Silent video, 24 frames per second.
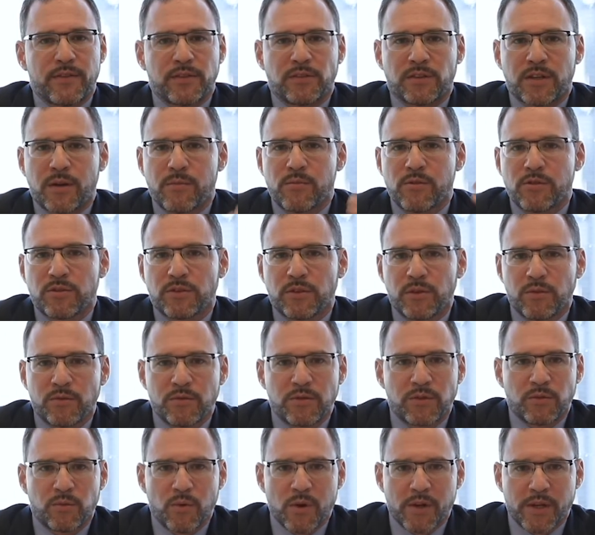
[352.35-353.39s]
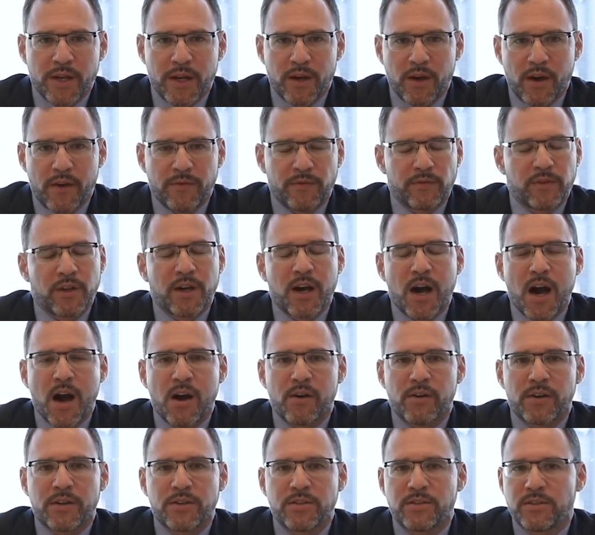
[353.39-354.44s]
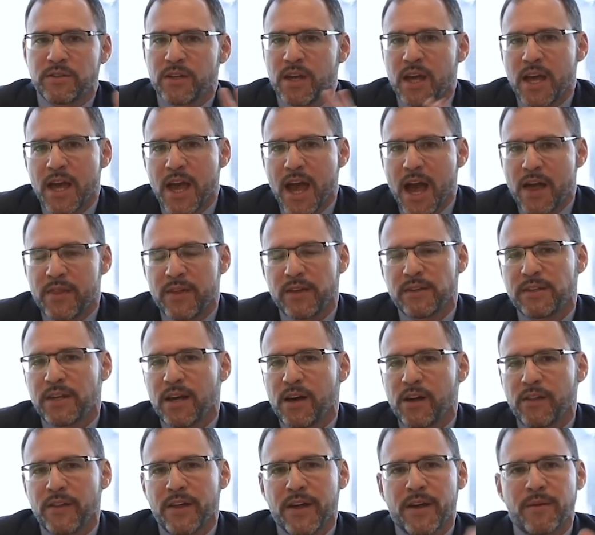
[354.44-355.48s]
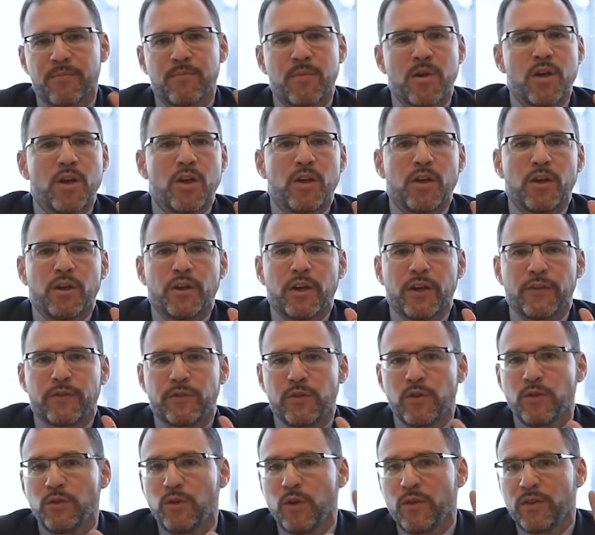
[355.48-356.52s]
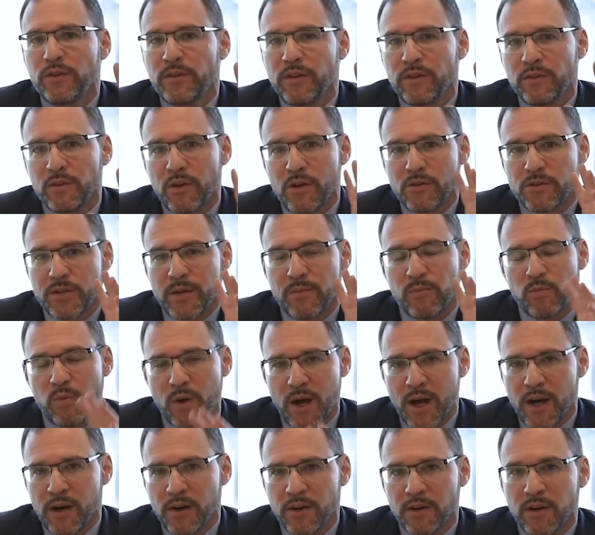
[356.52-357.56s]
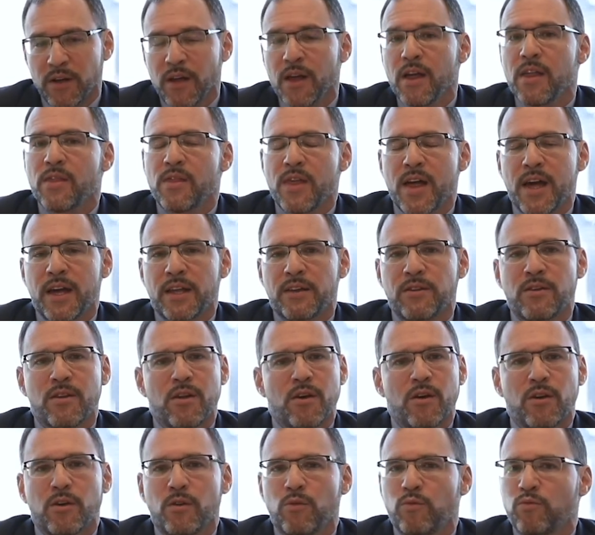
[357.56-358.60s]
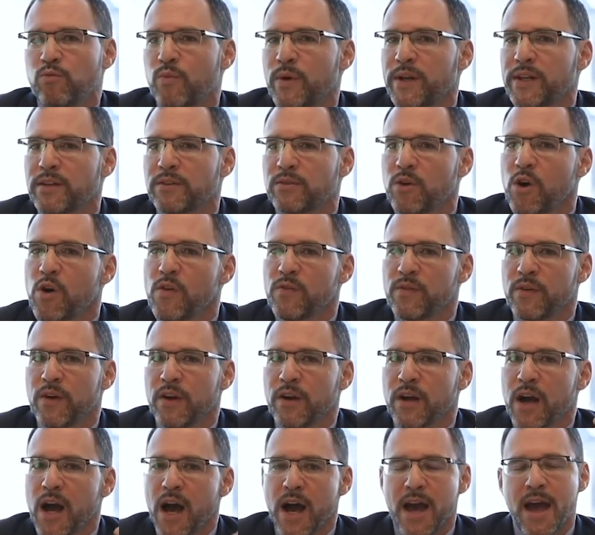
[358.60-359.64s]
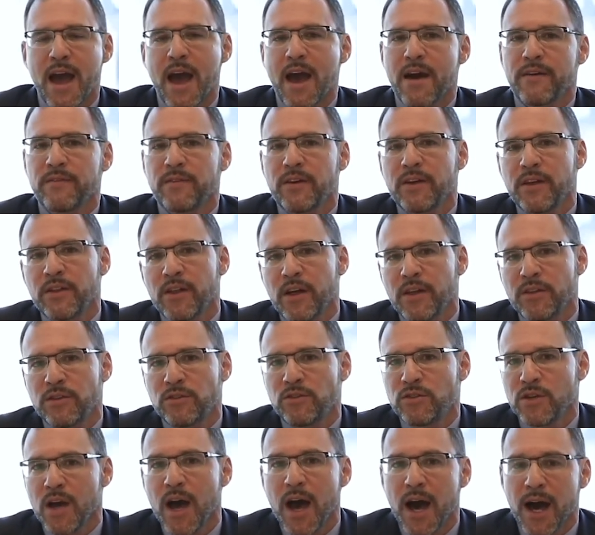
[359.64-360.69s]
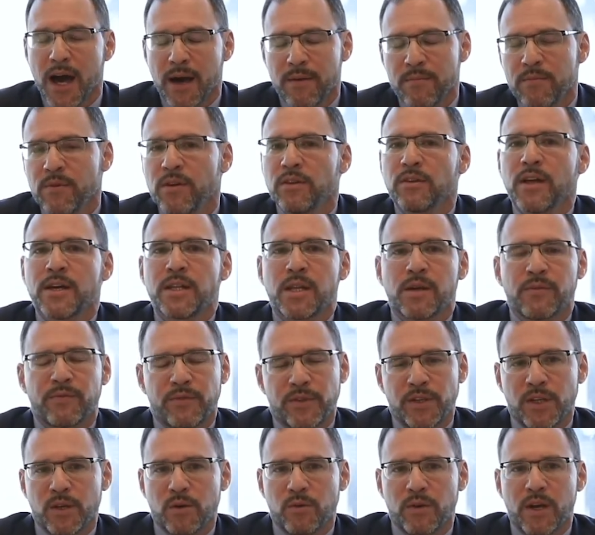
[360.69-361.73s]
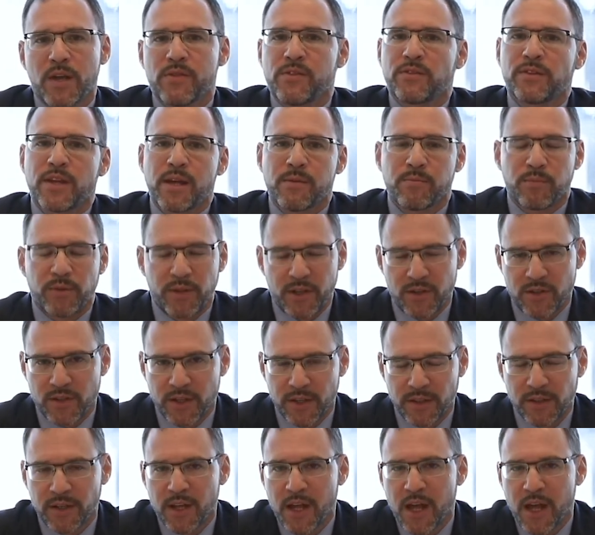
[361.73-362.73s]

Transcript: a summer student working off the college, and they tell them, if you do this internship well, then when it's over, I have a job lined up for you in the same position.